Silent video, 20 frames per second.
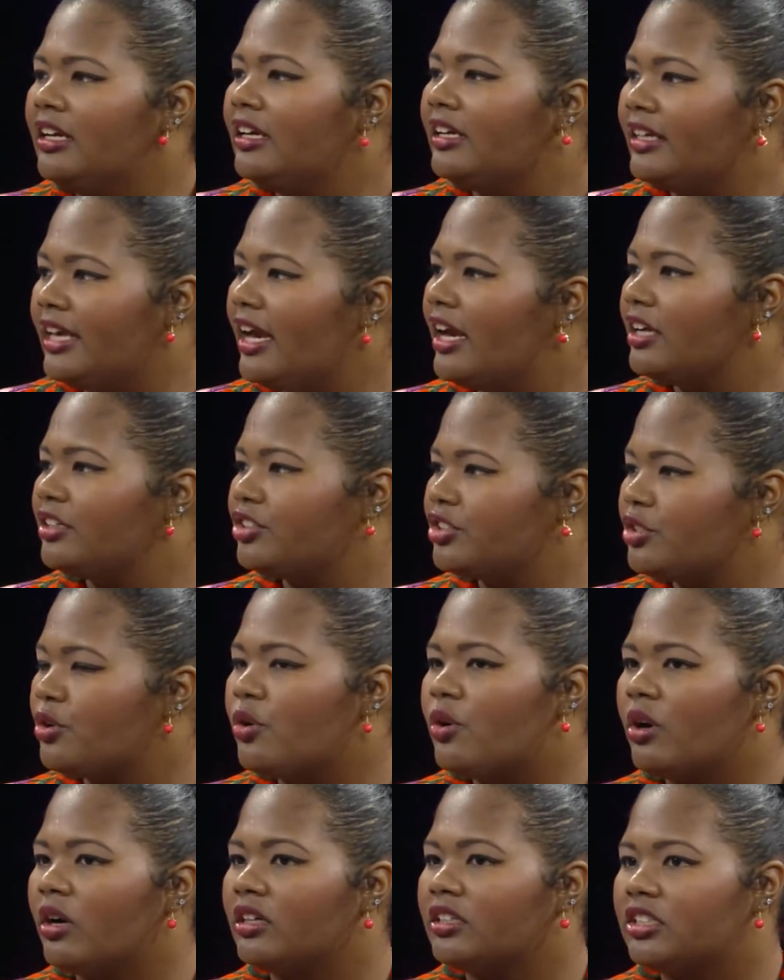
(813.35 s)
yeah,
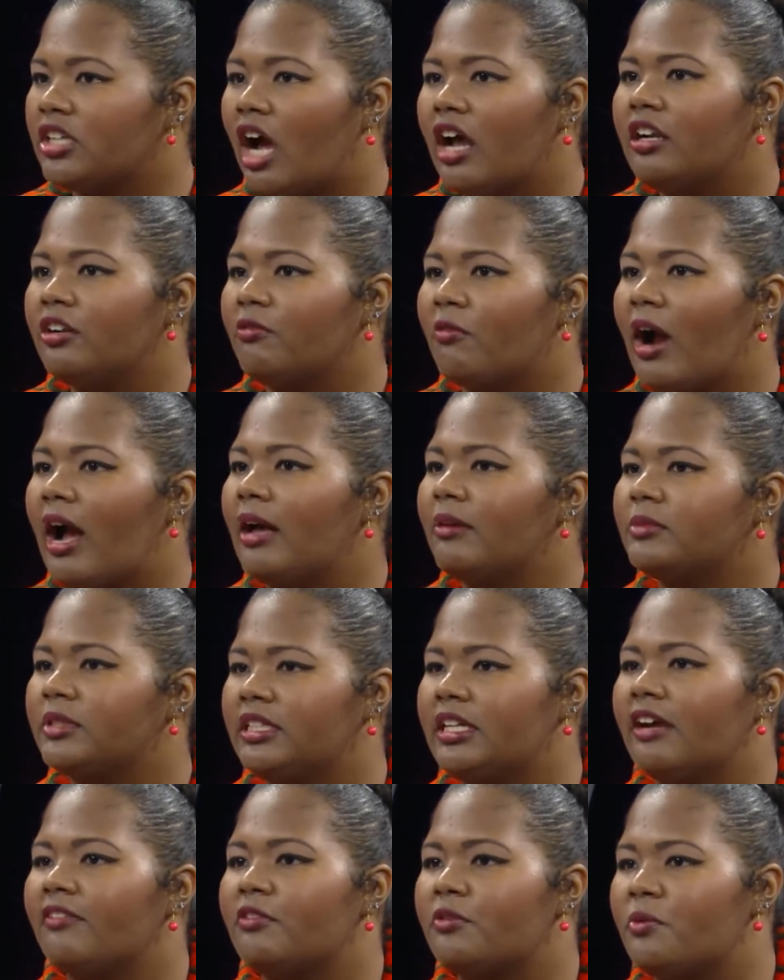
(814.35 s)
sure, Shonda Rhimes
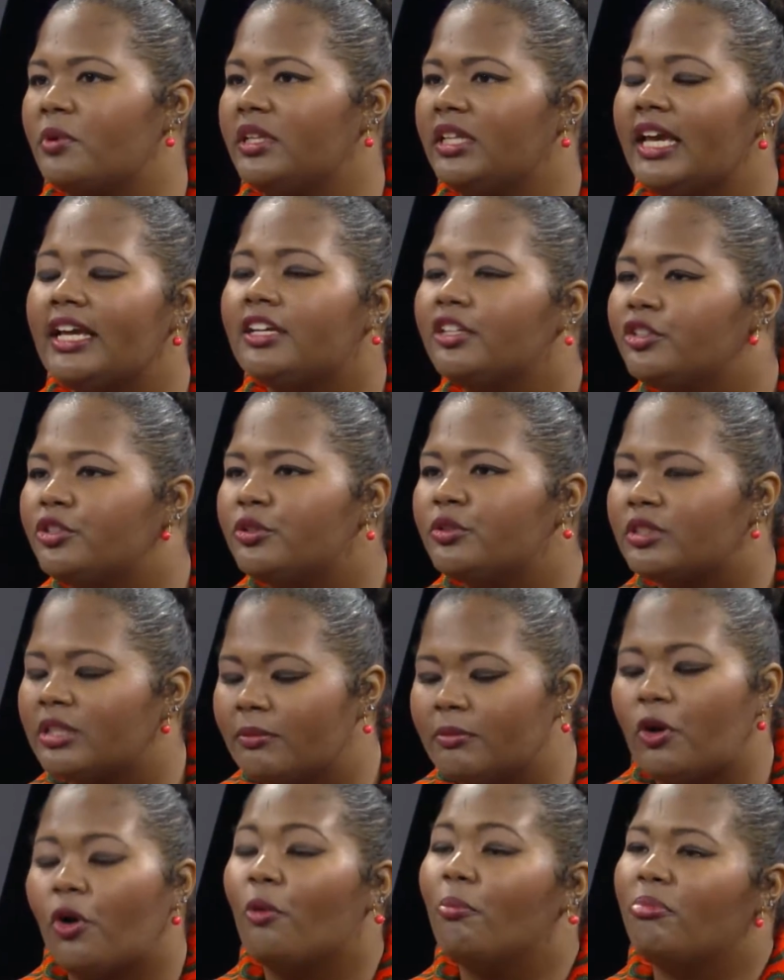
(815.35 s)
and everyone, they could do
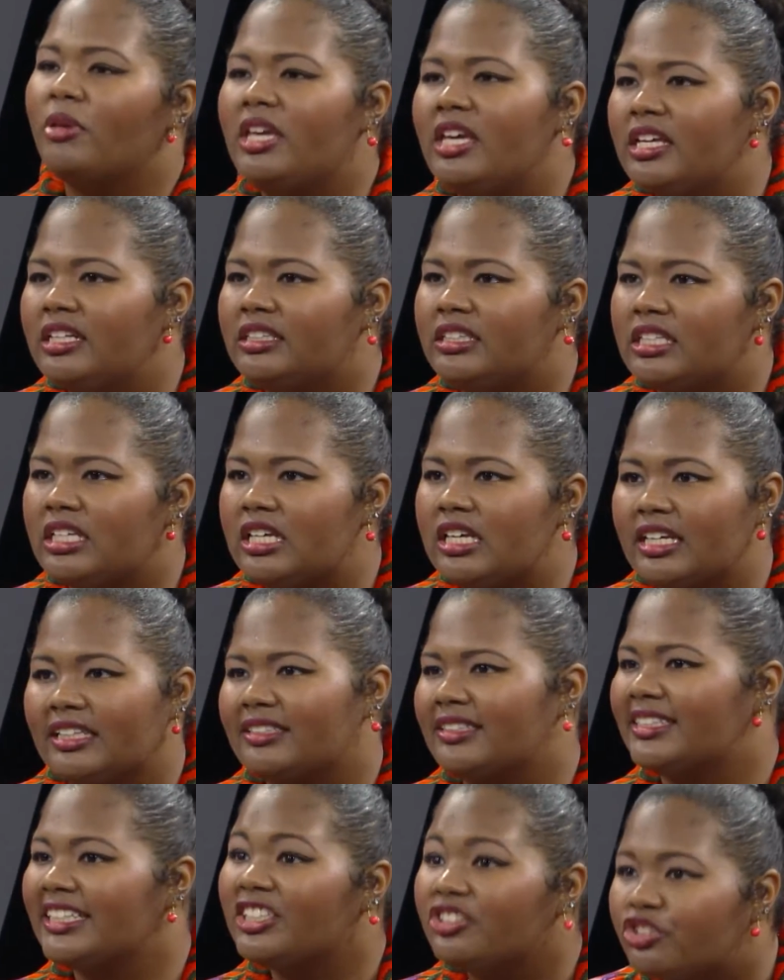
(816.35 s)
something on BET and
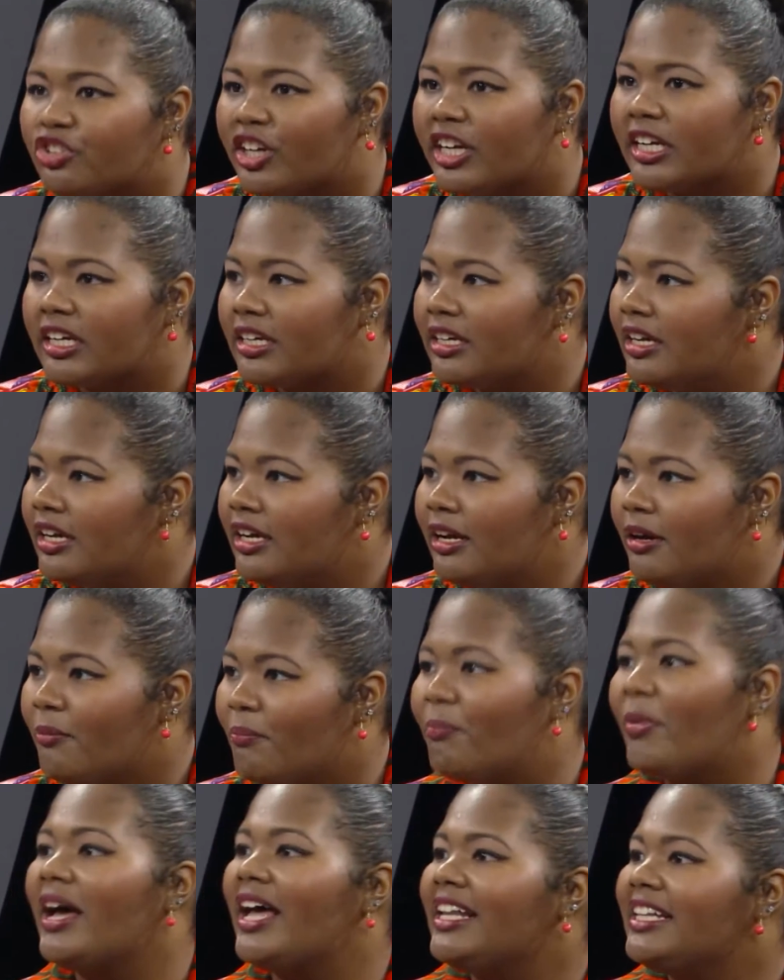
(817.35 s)
Centric,
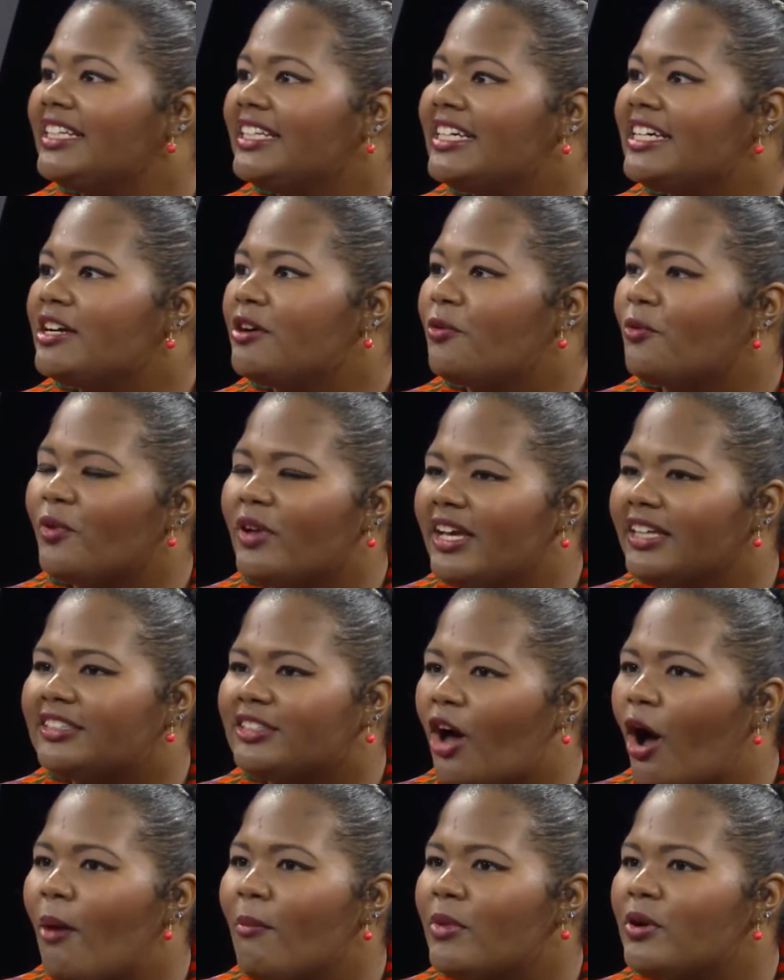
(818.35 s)
but it's
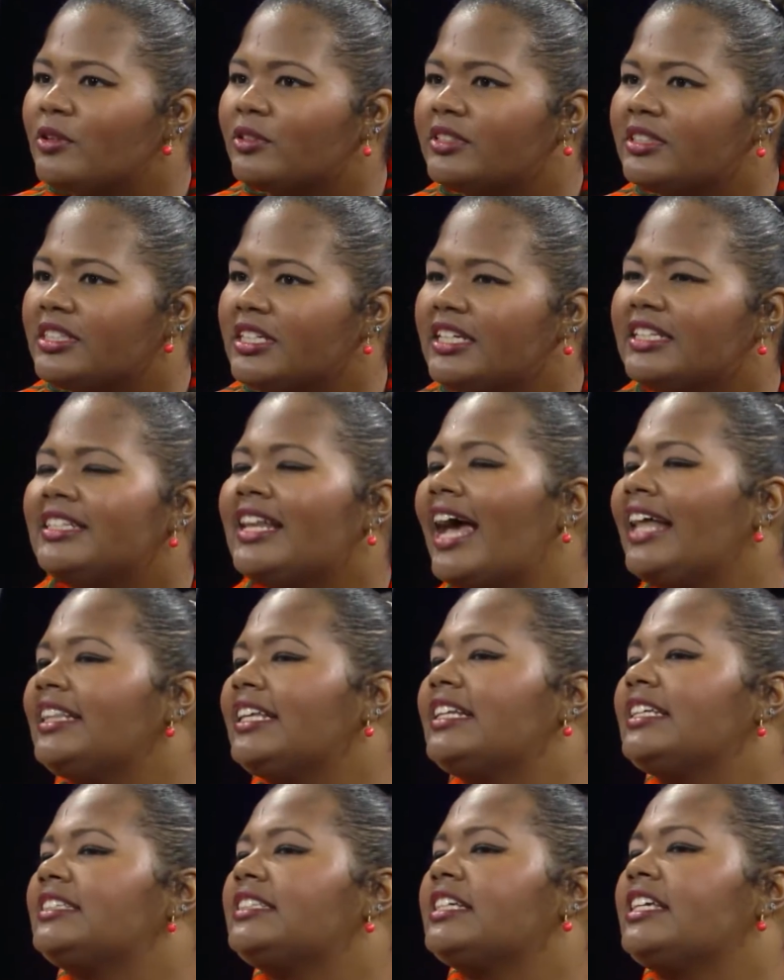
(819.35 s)
almost, not
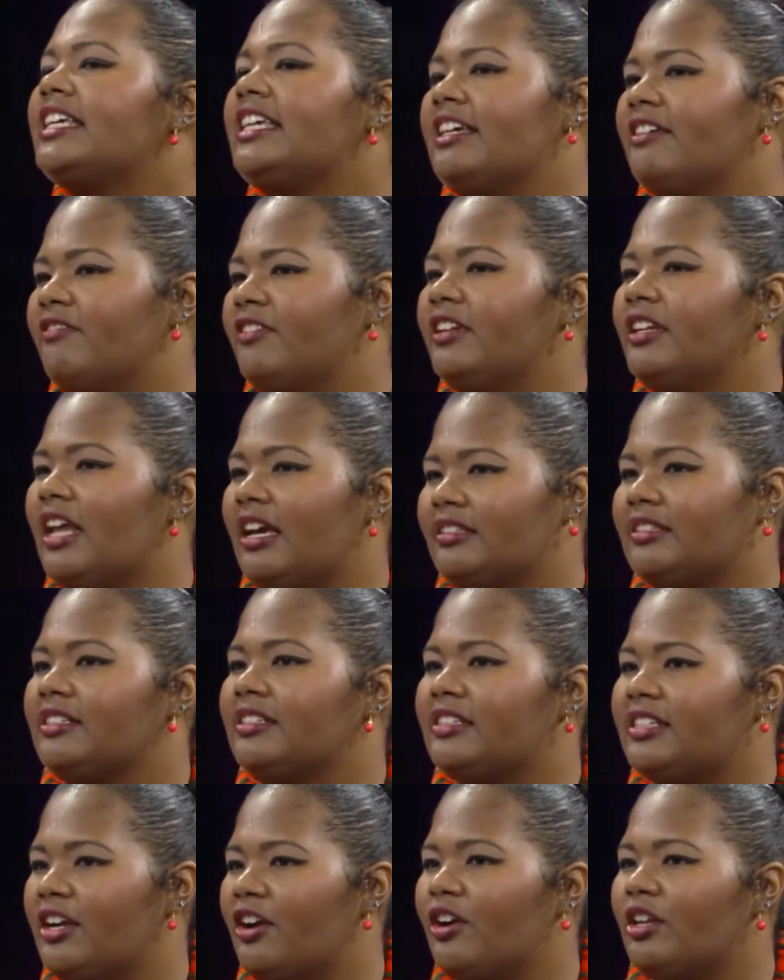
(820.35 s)
that it's a given
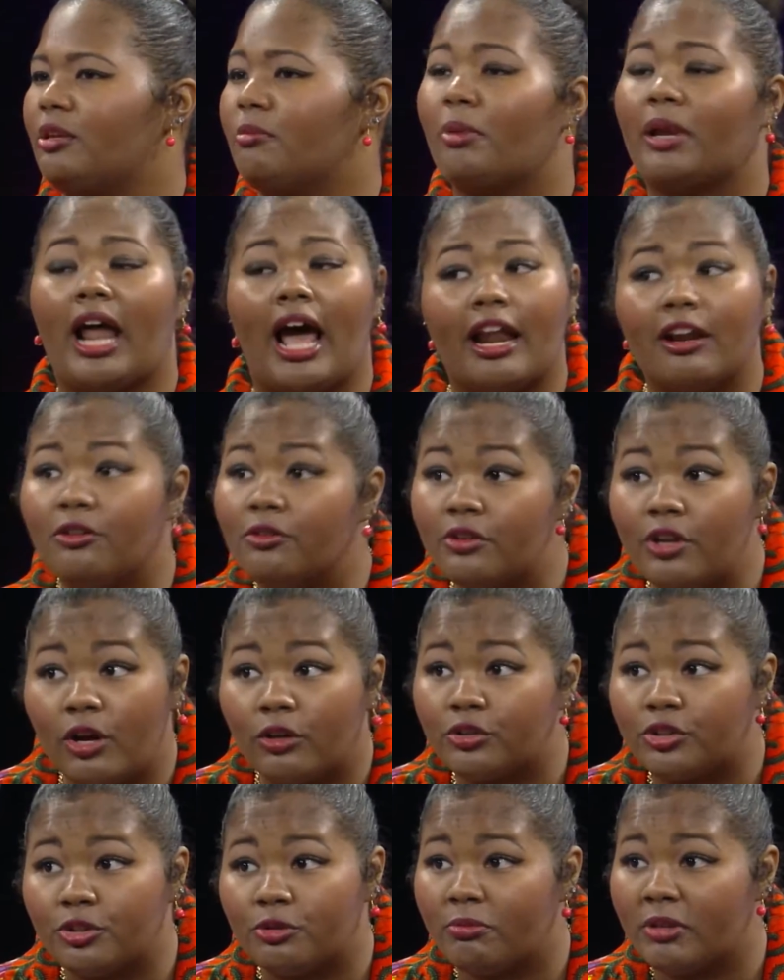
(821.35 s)
necessarily, but I don't know
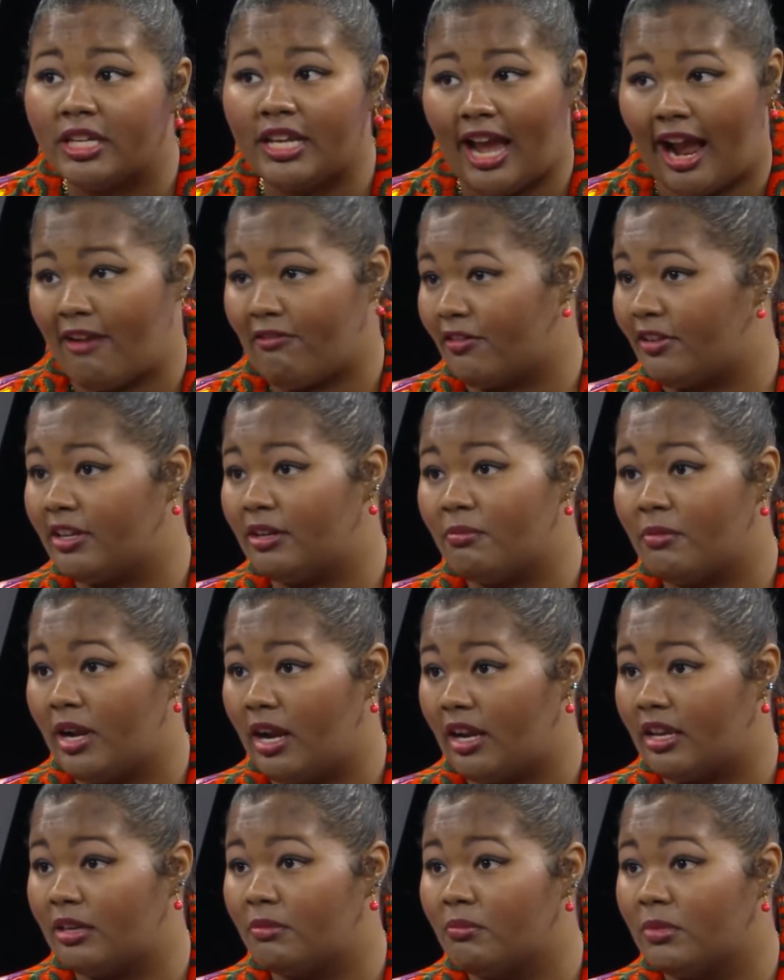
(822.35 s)
too many
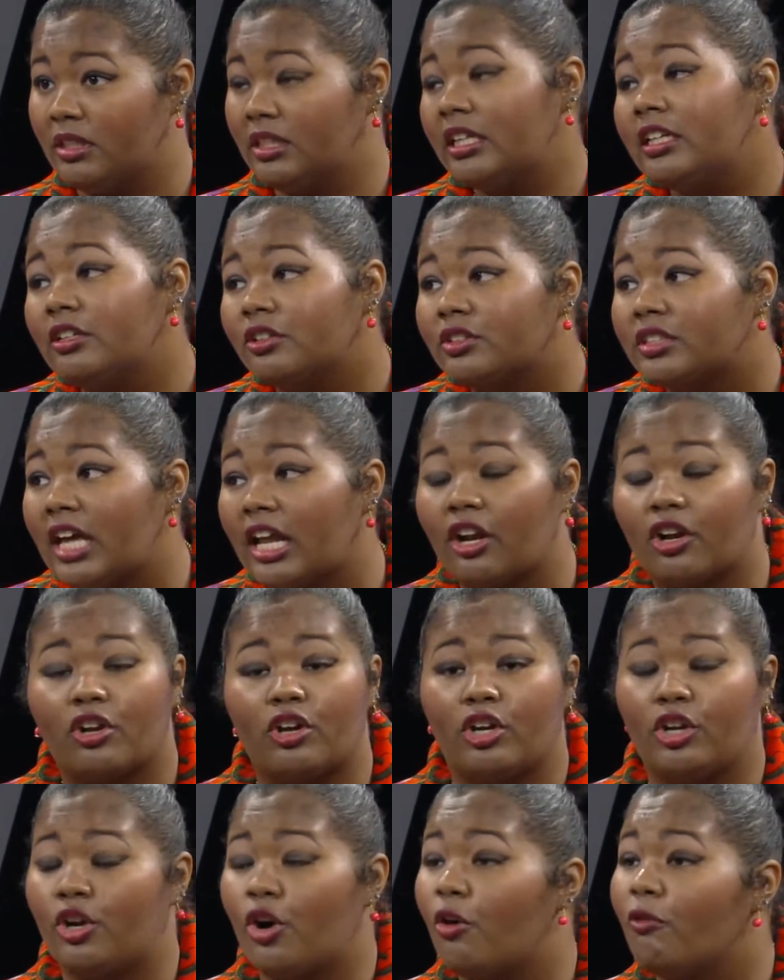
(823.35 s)
African-American millennials that are going
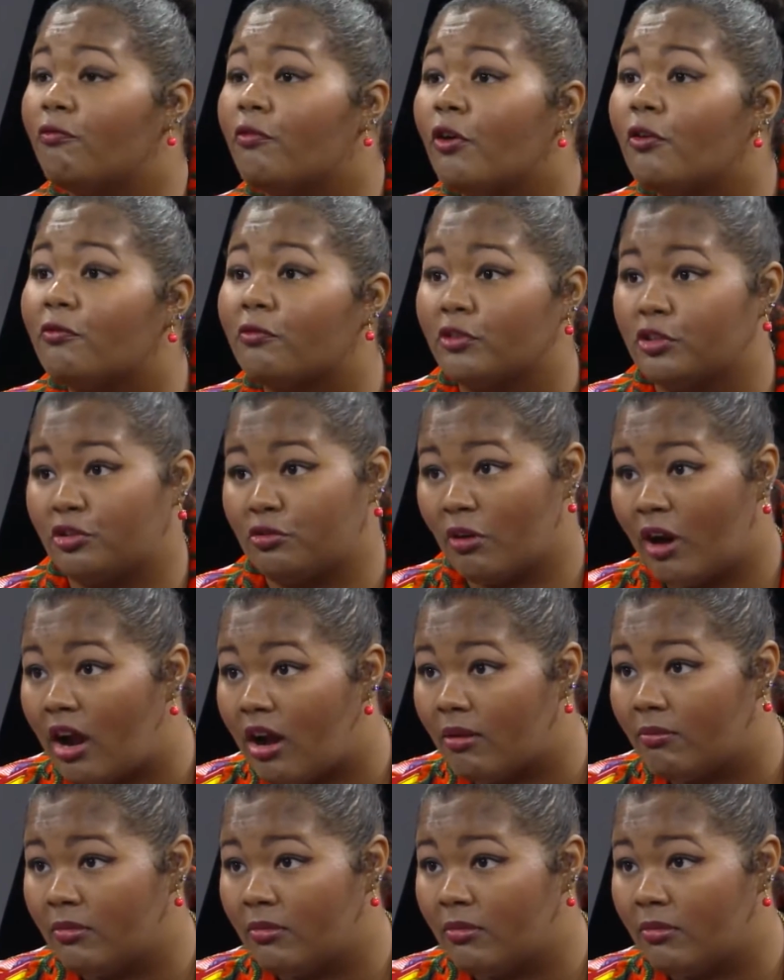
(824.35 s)
to go vote for Trump.